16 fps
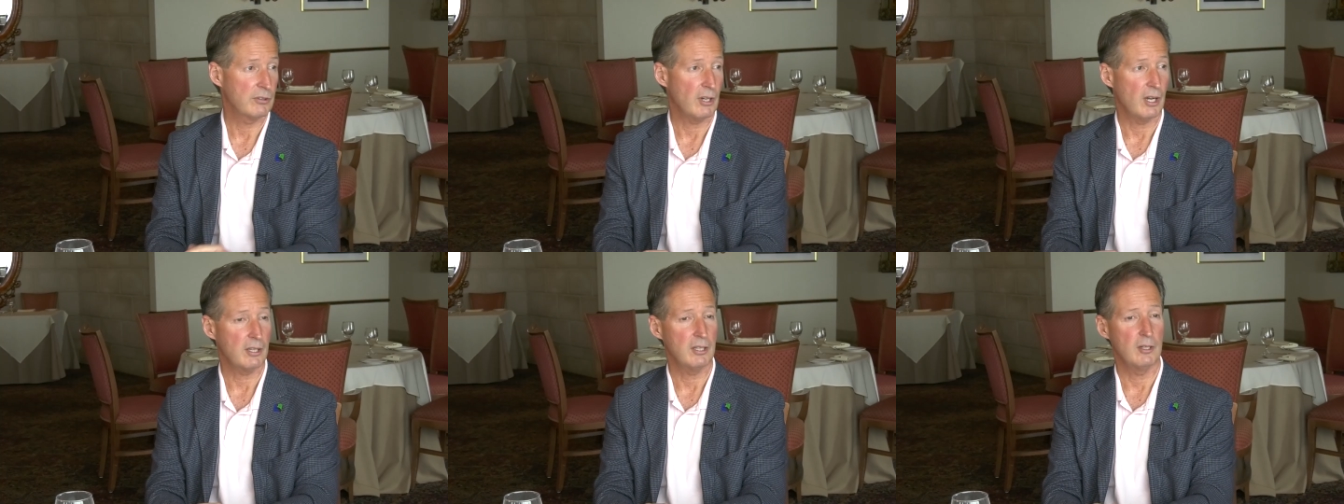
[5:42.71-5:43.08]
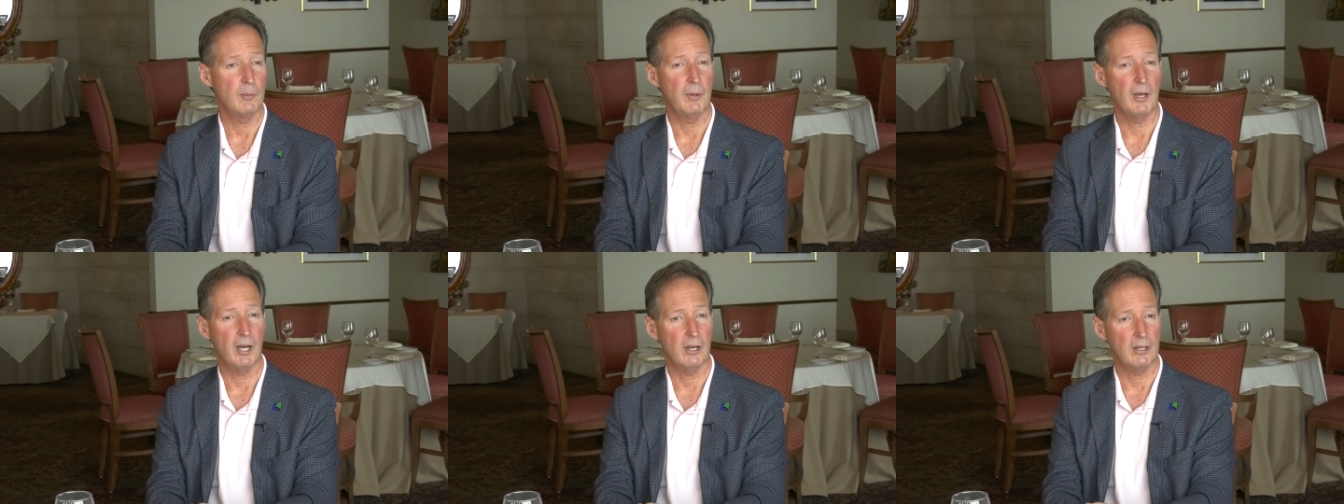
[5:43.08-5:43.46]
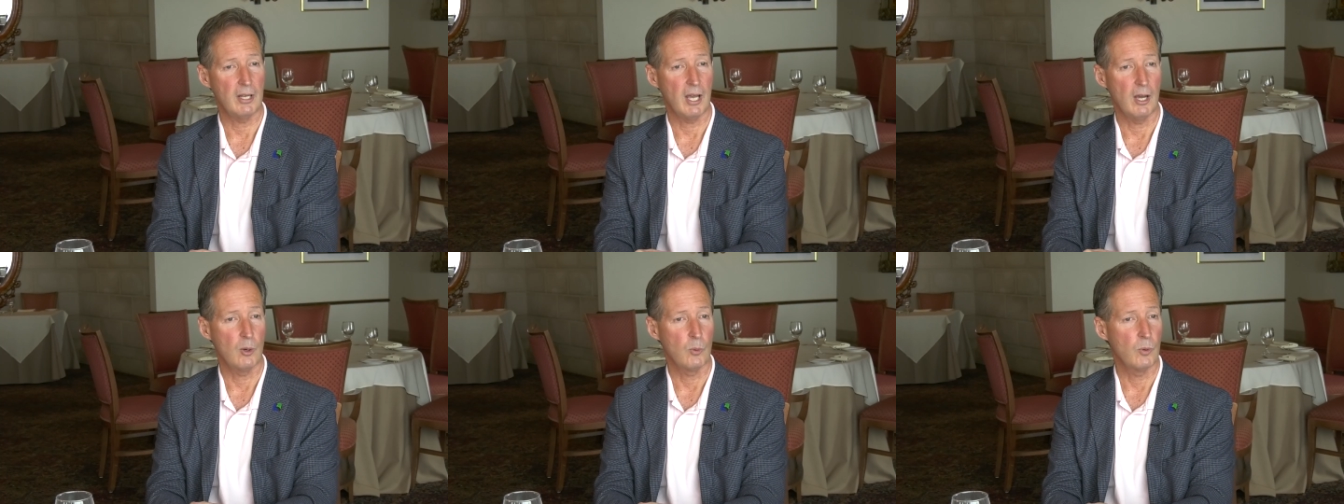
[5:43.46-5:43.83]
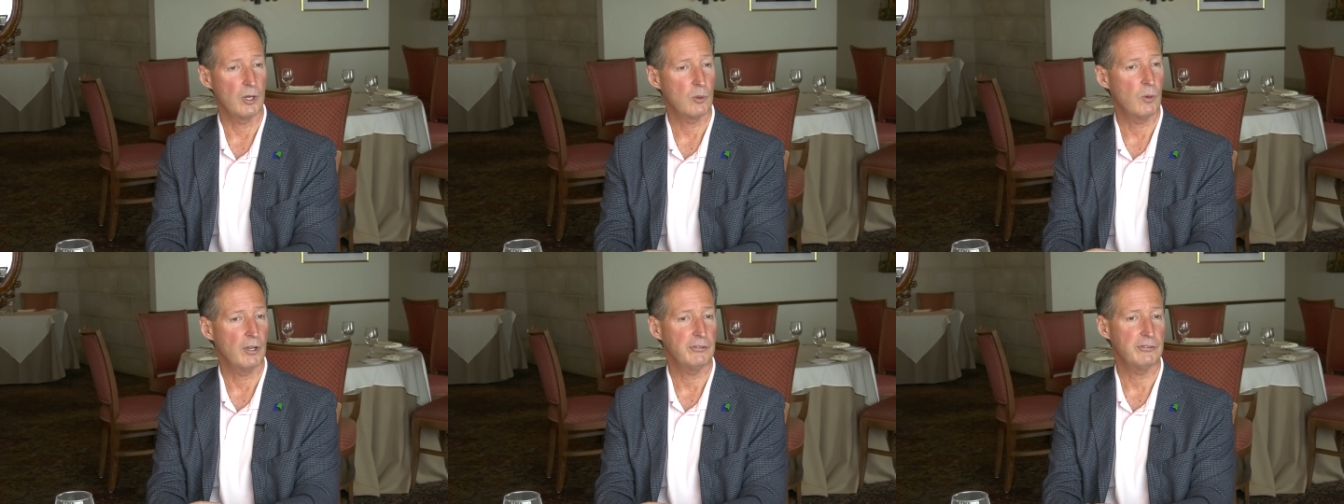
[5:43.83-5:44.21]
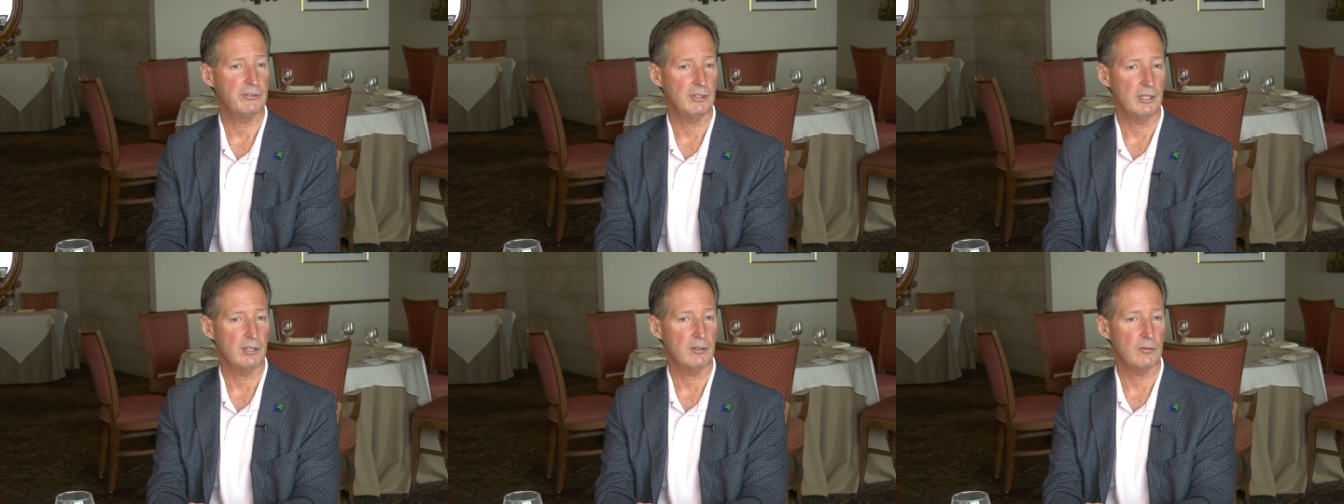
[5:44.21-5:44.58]
talking about uh,
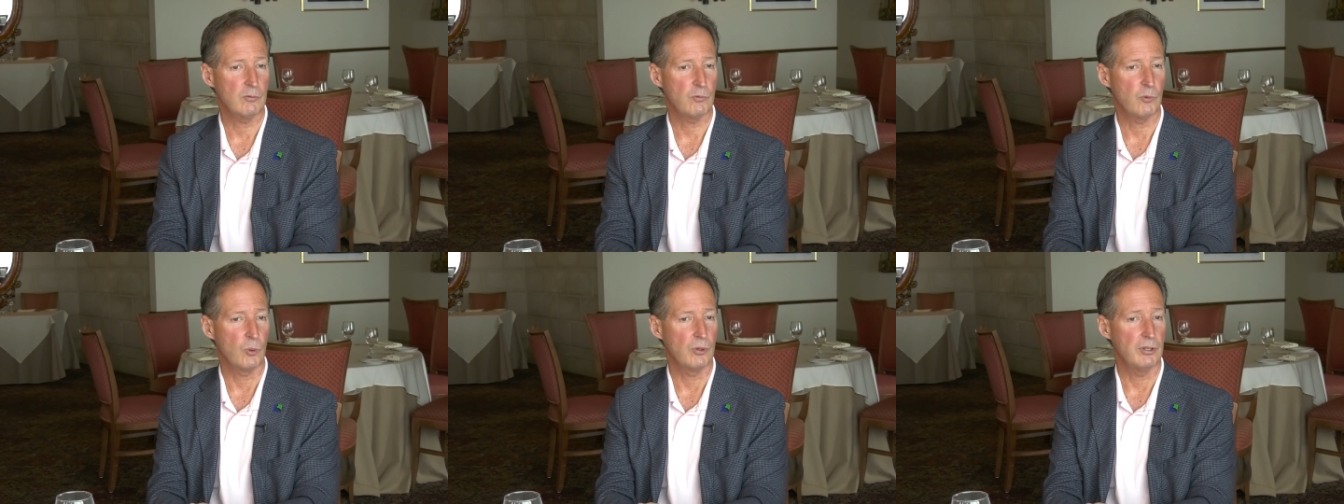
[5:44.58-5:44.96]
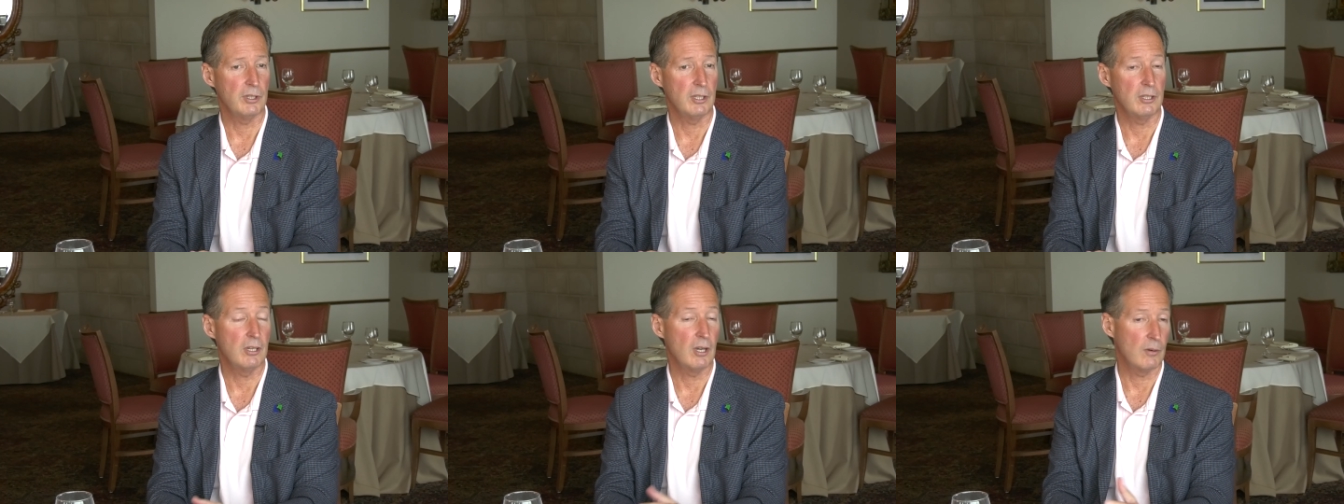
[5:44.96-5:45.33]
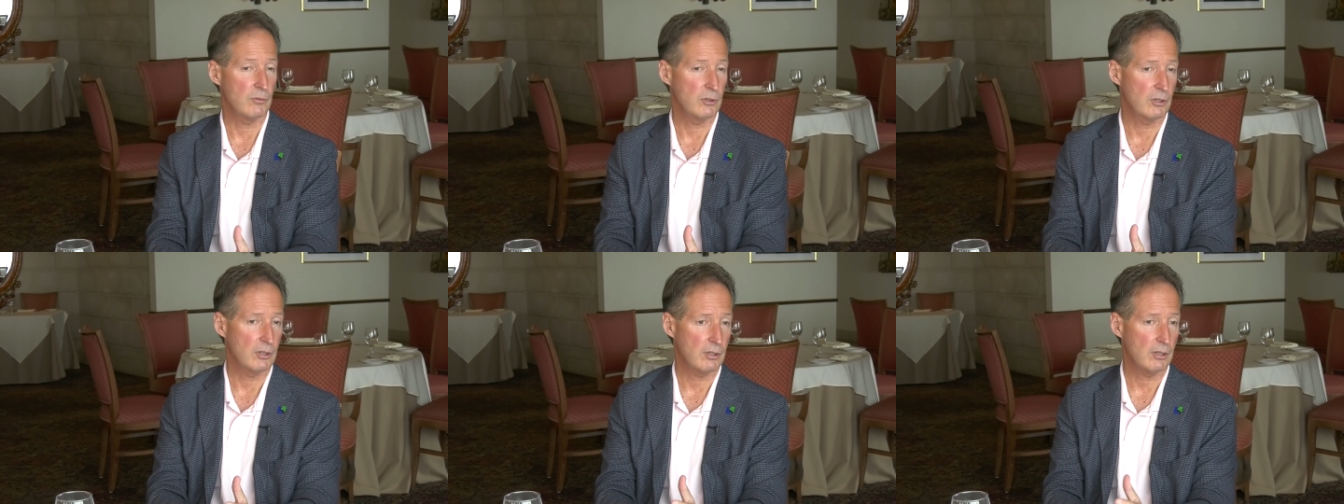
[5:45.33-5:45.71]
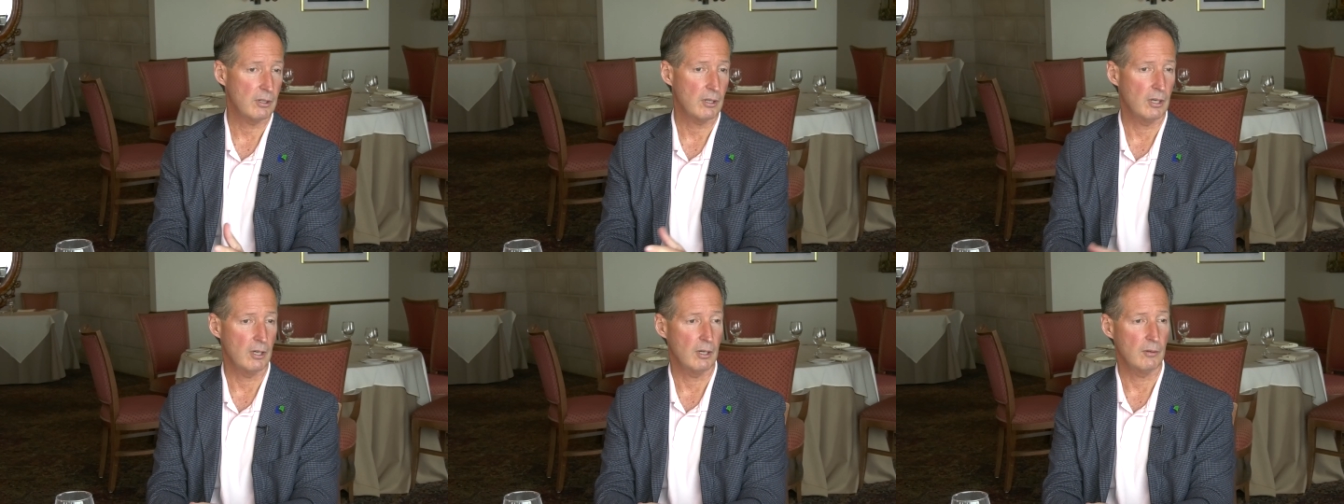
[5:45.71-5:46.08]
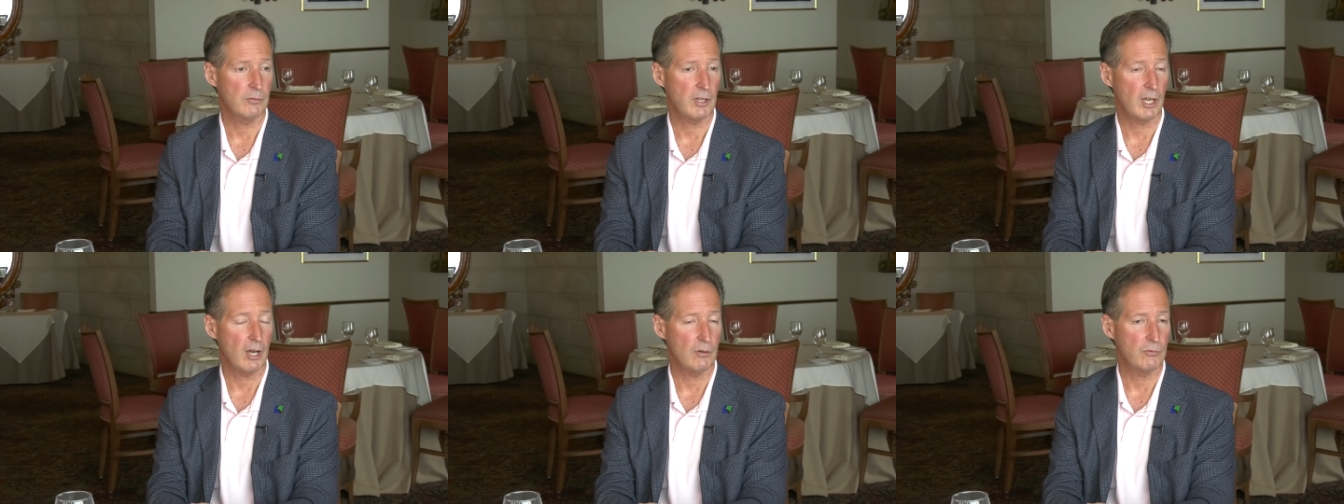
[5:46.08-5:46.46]
requesting for the governor
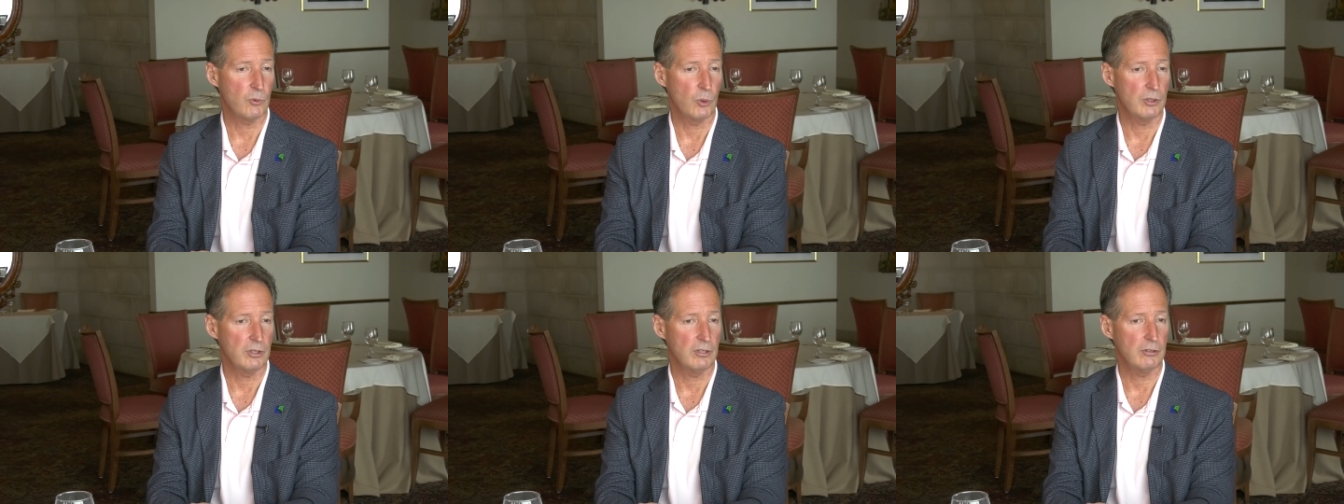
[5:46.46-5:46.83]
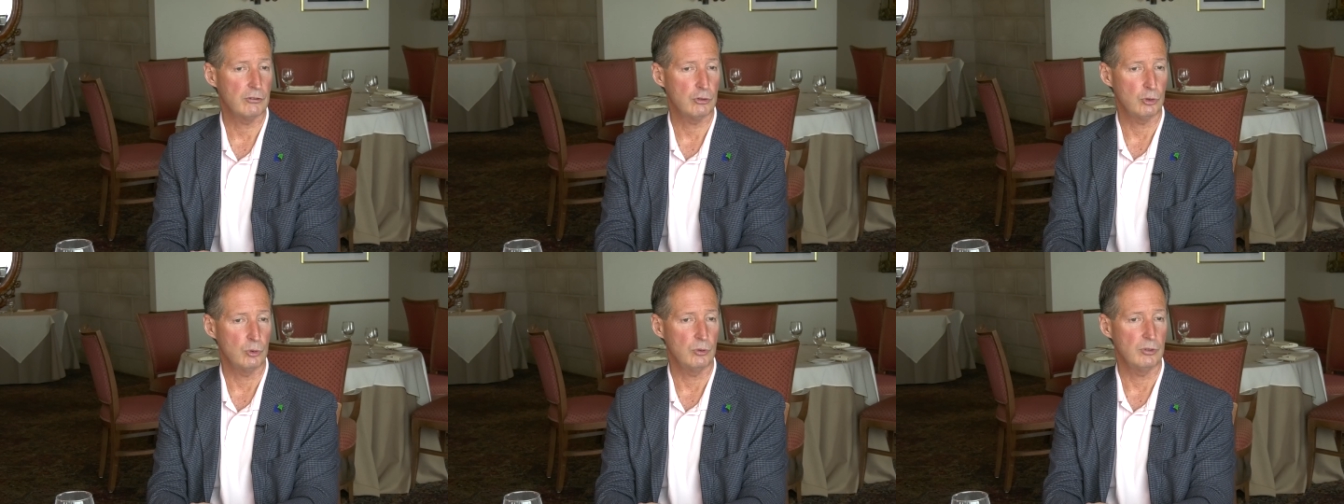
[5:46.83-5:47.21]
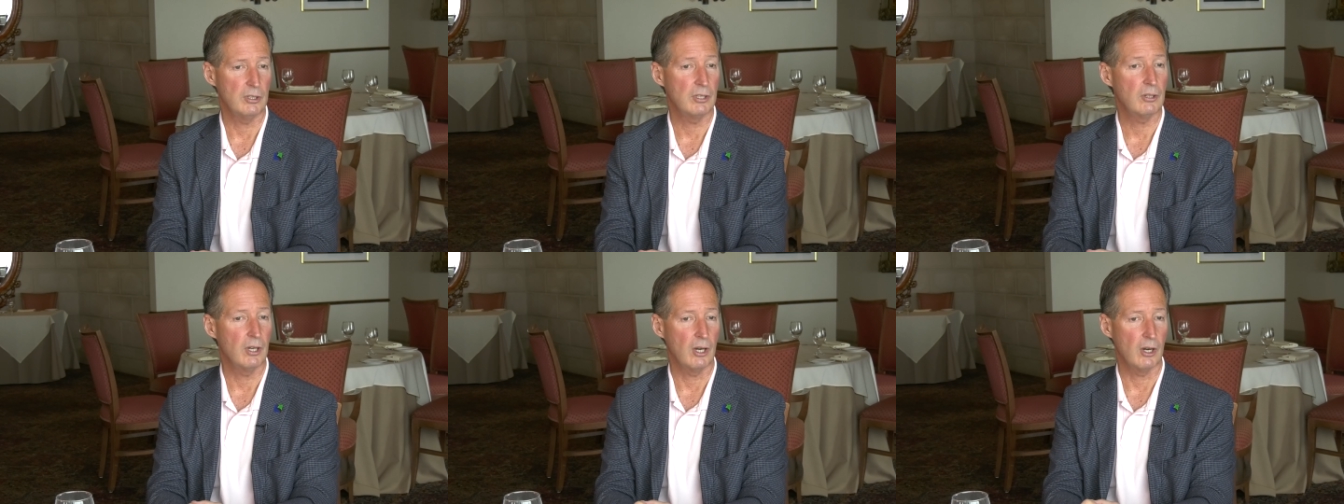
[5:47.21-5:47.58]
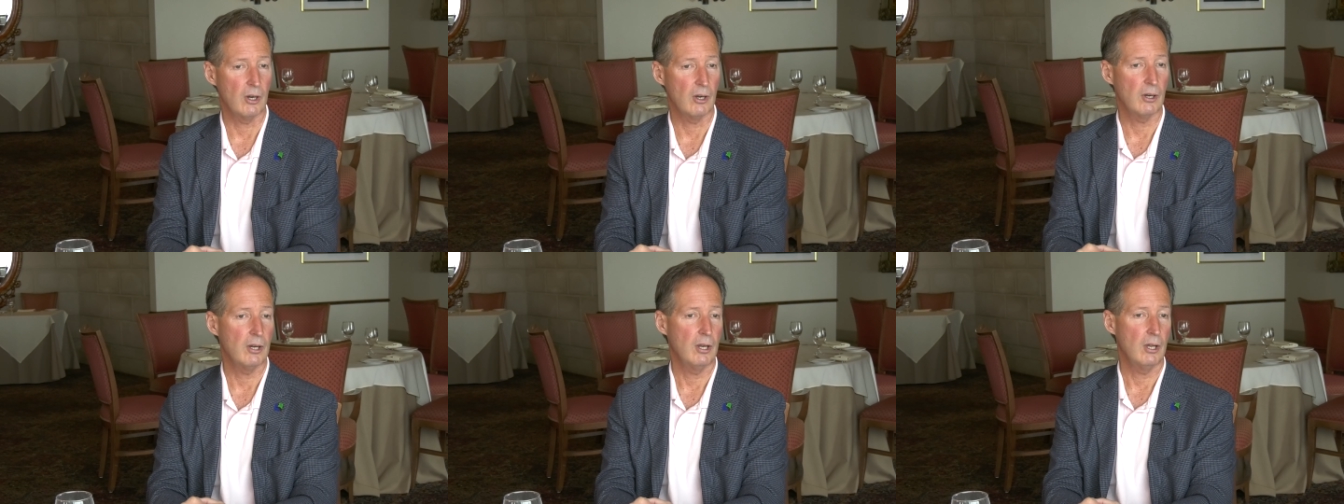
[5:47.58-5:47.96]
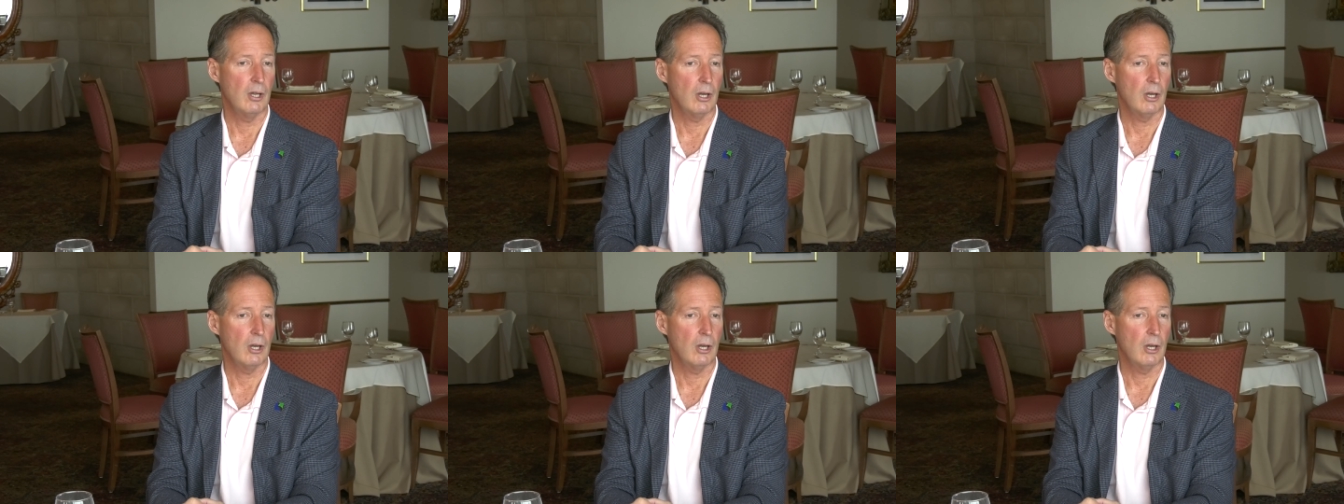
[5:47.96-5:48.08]
of California to declare